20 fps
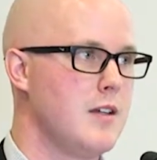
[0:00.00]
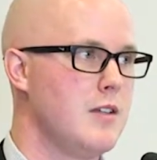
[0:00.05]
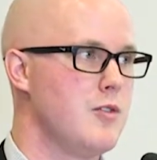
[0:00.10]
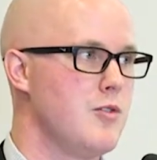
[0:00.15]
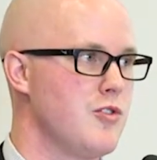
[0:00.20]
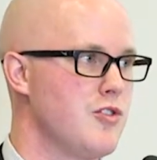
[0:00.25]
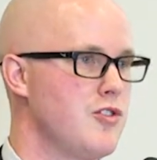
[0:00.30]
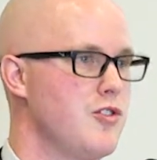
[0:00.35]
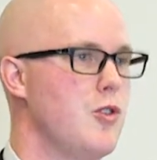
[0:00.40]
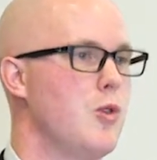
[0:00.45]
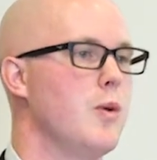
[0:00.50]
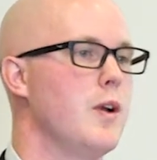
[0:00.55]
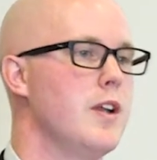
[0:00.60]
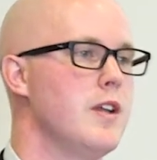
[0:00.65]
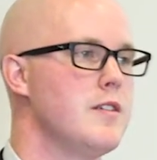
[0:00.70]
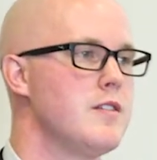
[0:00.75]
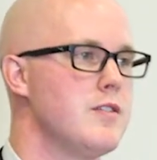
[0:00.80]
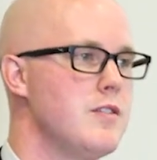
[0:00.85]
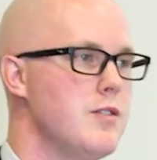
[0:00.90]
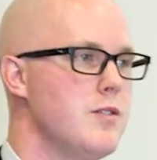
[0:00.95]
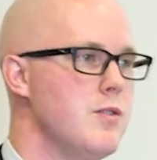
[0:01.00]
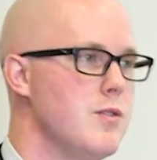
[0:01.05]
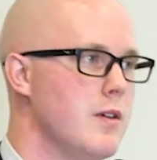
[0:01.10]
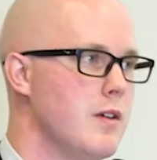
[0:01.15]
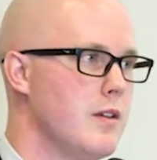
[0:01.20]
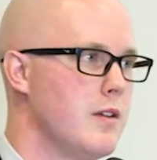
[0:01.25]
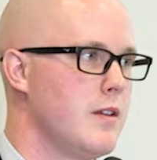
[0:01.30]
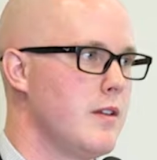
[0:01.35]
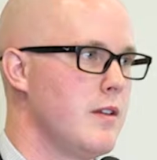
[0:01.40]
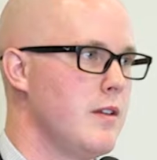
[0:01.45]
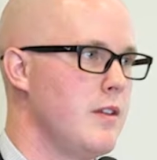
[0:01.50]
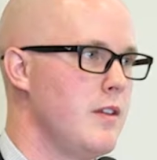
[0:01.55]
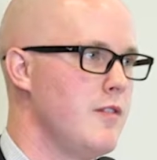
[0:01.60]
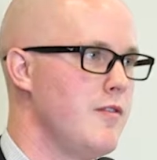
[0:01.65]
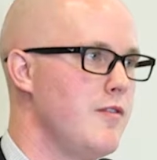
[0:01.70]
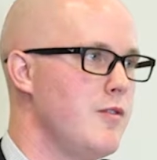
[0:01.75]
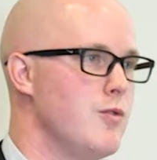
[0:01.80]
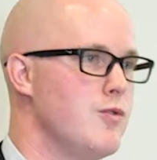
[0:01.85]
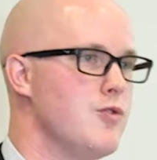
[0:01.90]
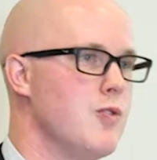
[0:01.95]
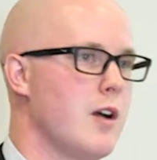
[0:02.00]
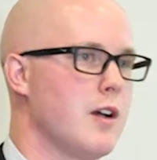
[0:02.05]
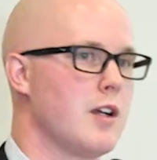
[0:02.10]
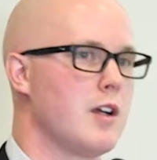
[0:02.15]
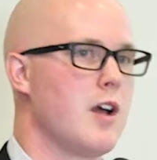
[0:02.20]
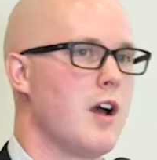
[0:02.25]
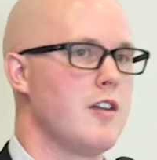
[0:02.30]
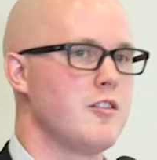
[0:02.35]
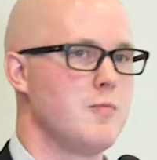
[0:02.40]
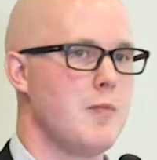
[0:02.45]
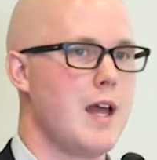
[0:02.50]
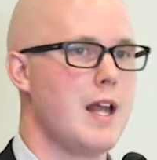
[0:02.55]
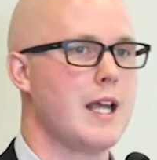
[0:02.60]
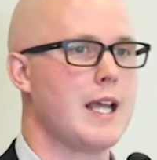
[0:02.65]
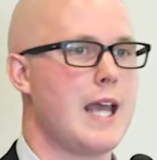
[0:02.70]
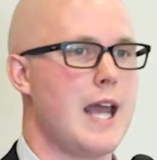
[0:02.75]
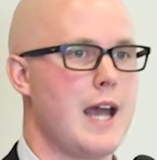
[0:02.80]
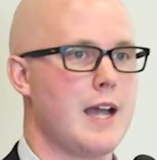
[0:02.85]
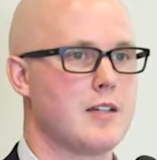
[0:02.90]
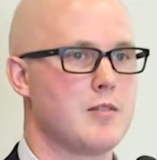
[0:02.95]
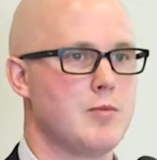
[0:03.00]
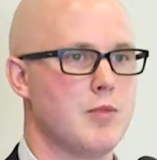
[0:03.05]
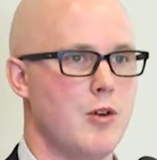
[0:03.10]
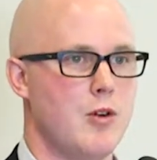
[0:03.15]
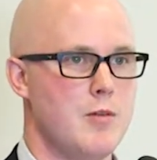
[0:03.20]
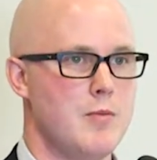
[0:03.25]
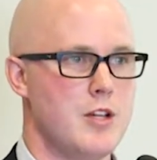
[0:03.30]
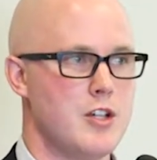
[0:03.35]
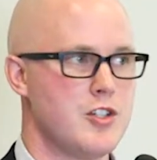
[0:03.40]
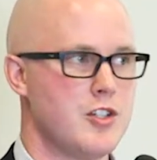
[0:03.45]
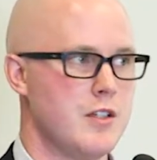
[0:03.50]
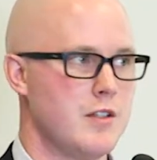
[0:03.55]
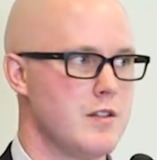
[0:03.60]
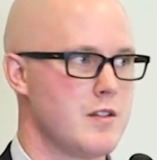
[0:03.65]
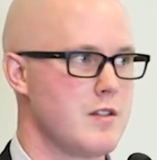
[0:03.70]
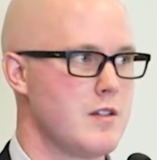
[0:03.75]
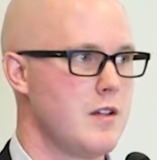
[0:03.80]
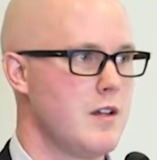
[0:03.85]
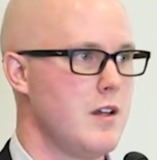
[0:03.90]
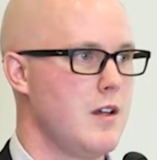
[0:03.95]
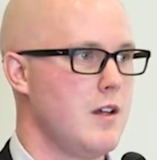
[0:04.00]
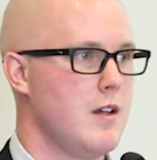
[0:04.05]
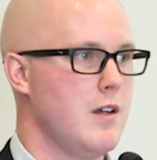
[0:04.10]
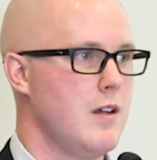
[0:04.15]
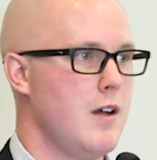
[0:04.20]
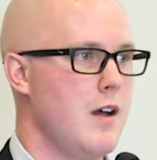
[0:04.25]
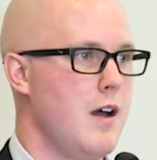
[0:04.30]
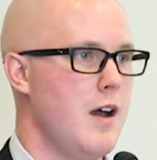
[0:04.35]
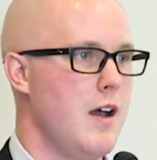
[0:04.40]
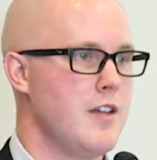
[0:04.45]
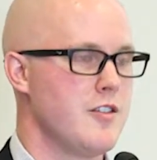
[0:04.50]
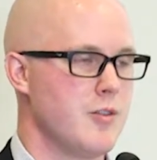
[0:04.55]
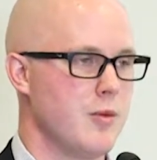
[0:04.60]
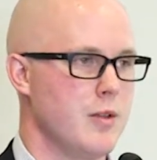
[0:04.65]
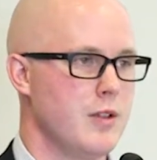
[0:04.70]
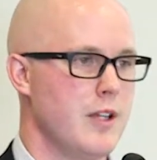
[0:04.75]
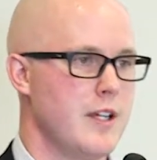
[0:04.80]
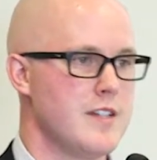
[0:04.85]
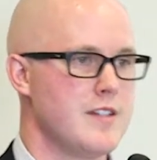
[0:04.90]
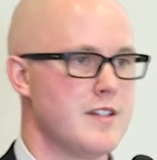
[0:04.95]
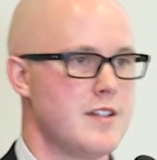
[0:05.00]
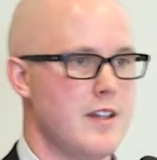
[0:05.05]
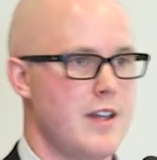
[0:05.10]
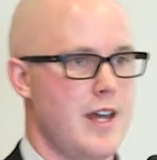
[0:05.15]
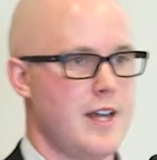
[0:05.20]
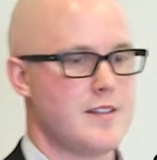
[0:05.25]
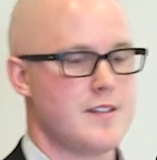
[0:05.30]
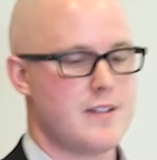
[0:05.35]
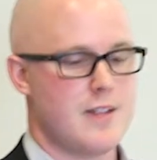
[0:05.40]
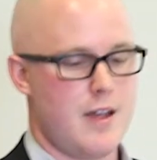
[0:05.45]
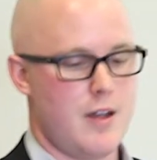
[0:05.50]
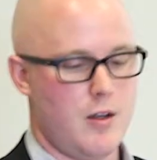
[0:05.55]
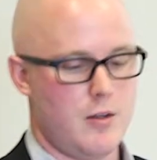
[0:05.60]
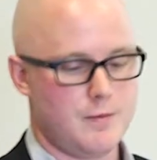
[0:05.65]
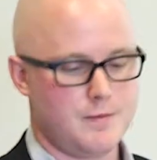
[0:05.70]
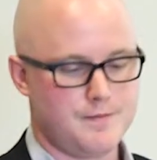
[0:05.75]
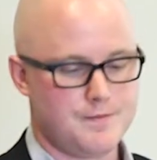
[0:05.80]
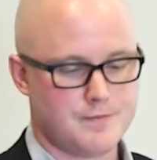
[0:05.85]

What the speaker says: you still run into the Food, Drug, and Cosmetic Act prohibitions as it relates to that sale.